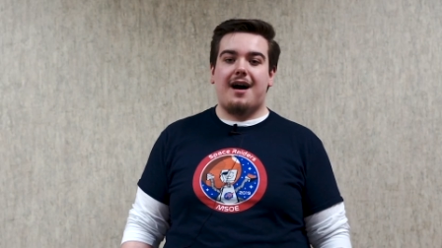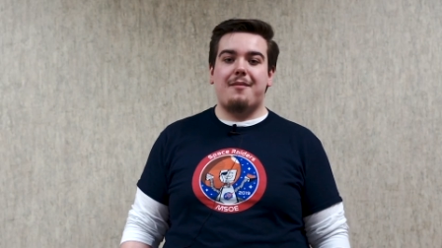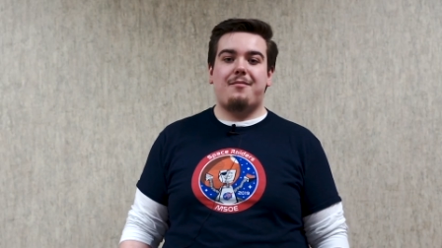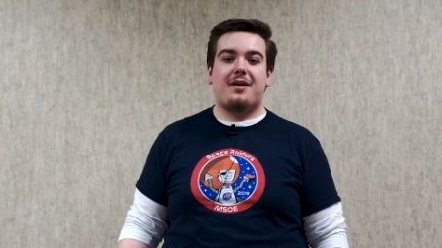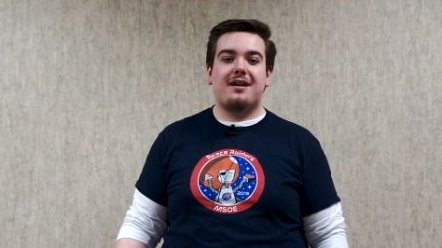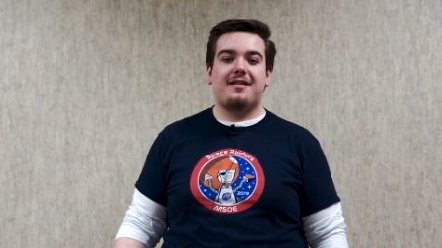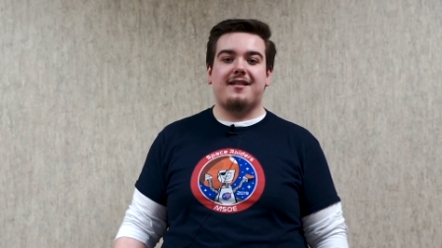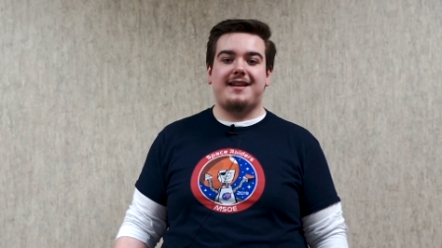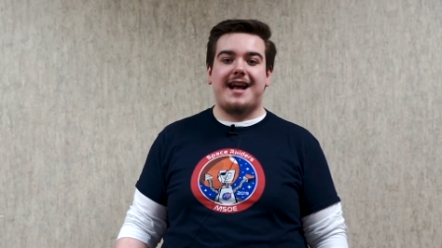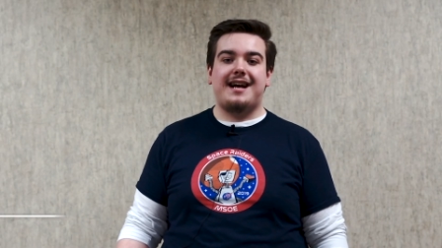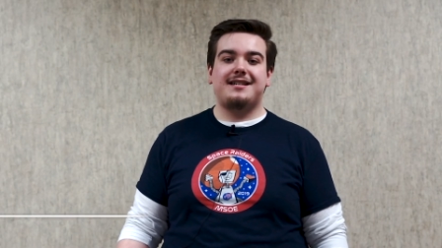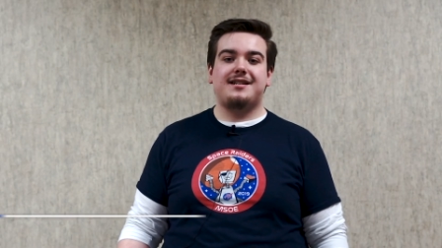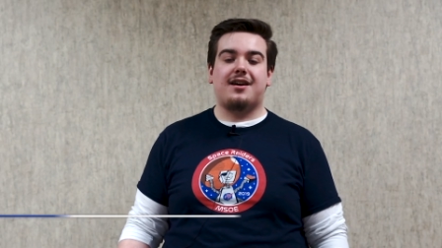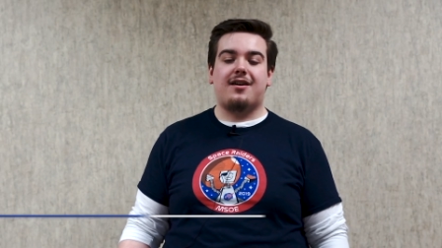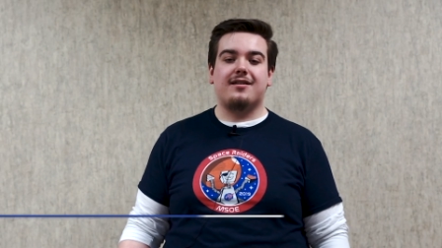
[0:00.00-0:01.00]
I'm part of the
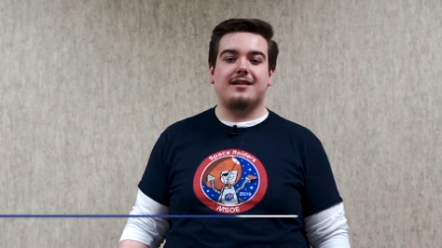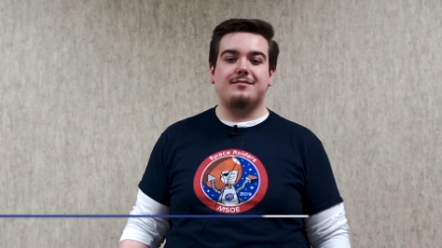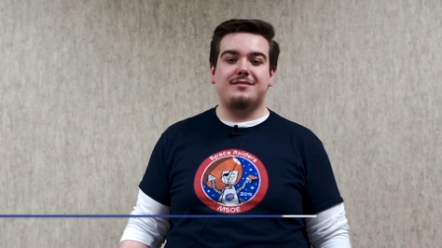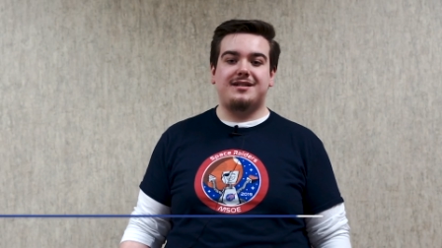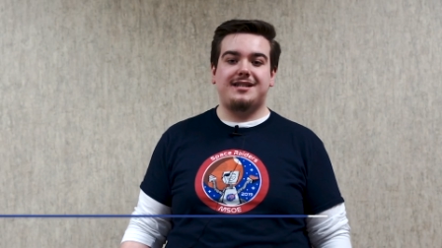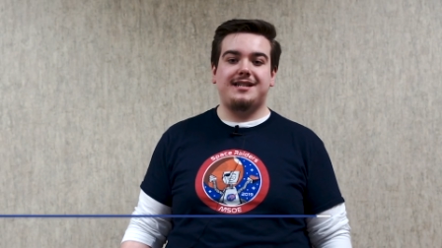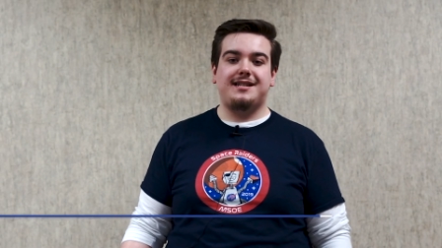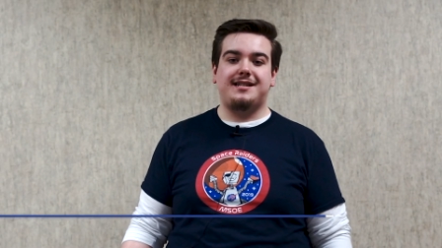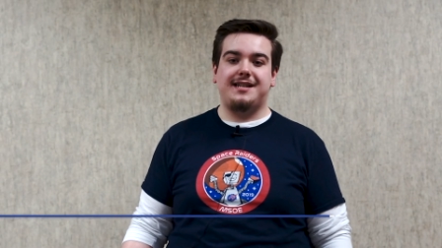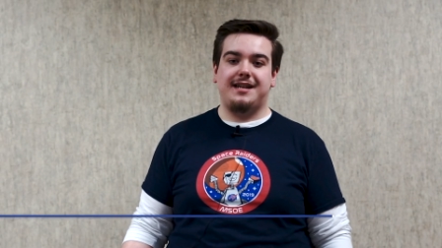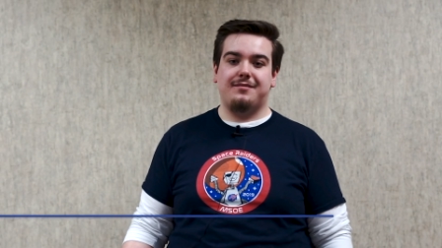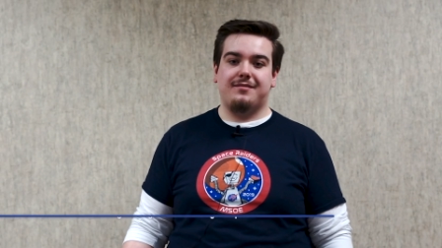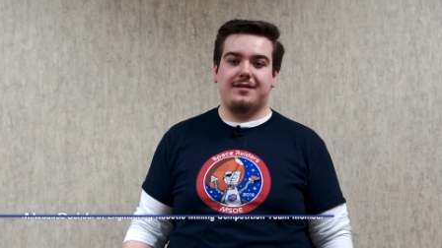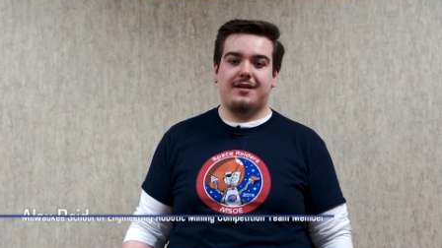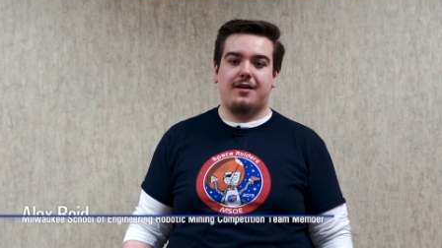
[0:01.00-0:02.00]
NASA RMC
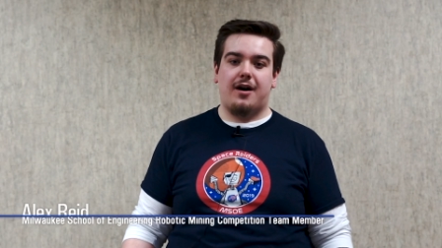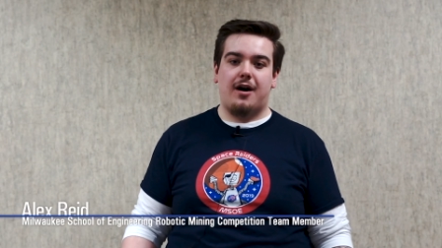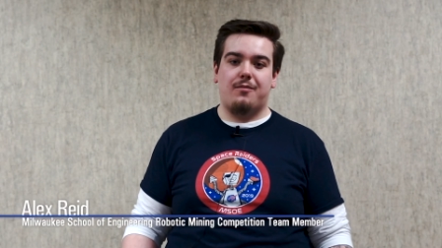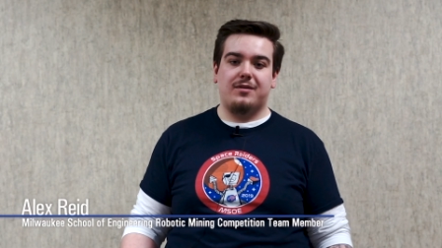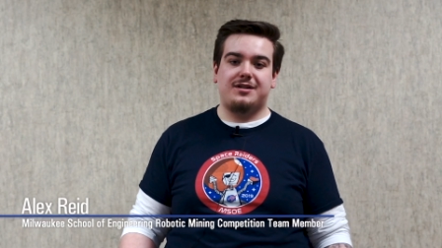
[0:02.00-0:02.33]
team, um,